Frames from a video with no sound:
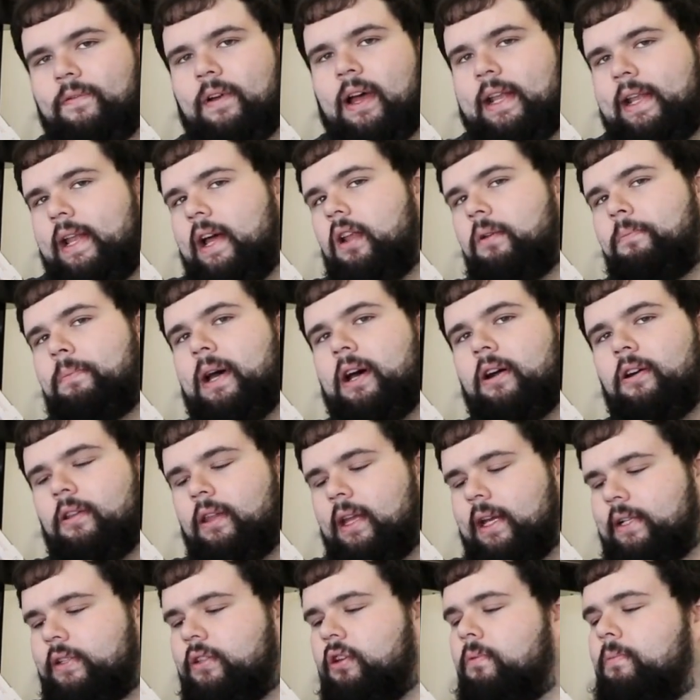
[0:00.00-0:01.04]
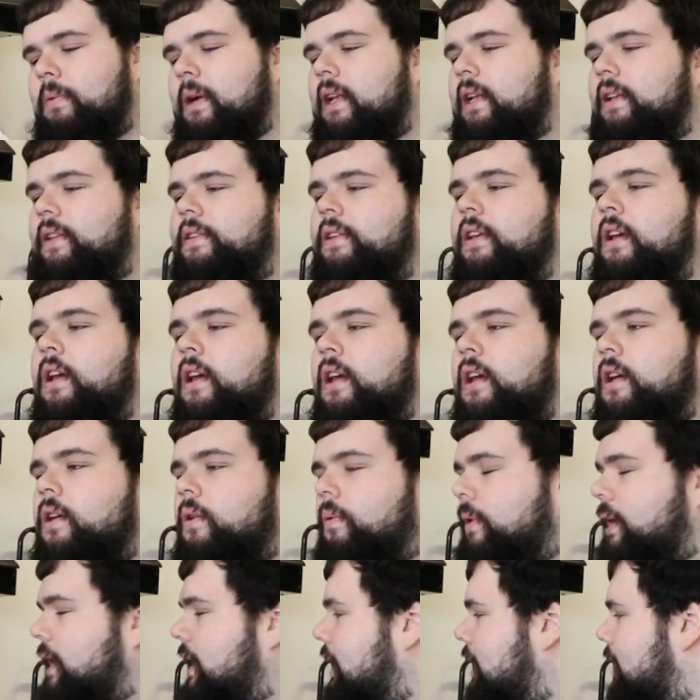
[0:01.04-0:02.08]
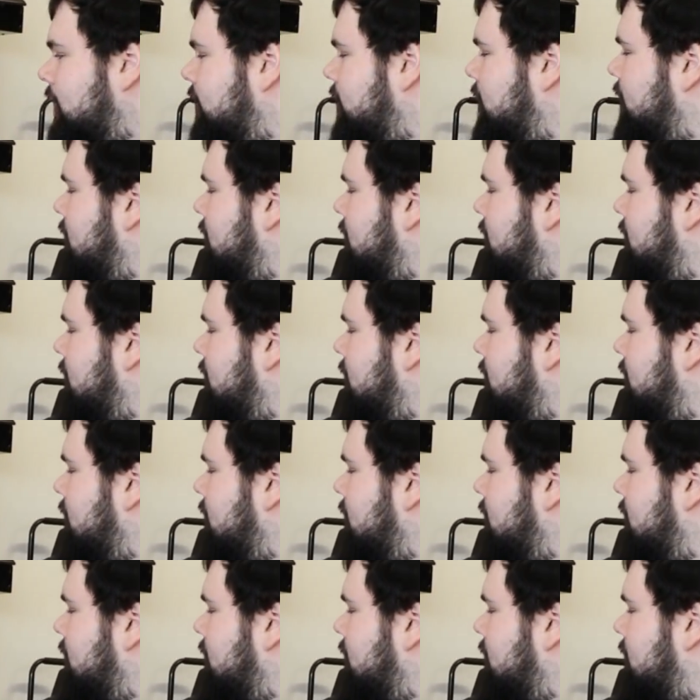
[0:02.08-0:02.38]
find out about in like 2 minutes. We needed